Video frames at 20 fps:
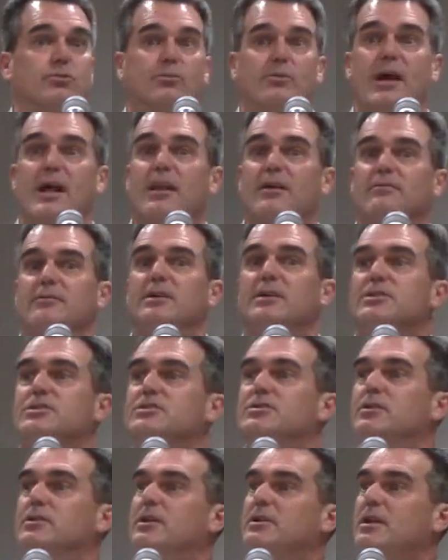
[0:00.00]
relevant
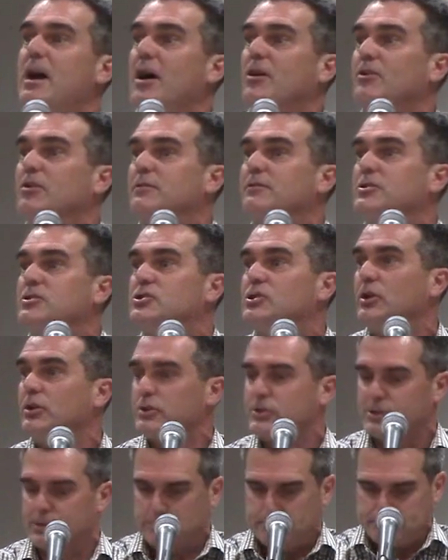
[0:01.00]
to the doctrine of the
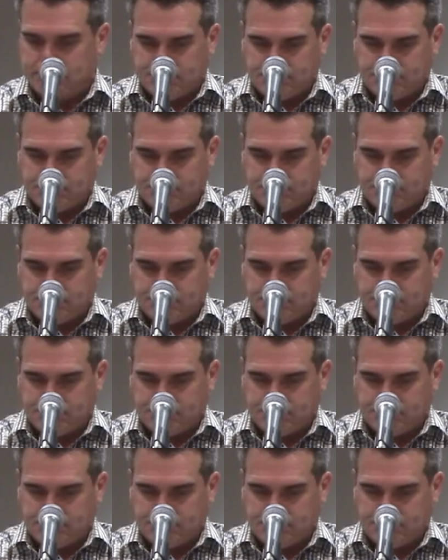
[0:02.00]
church,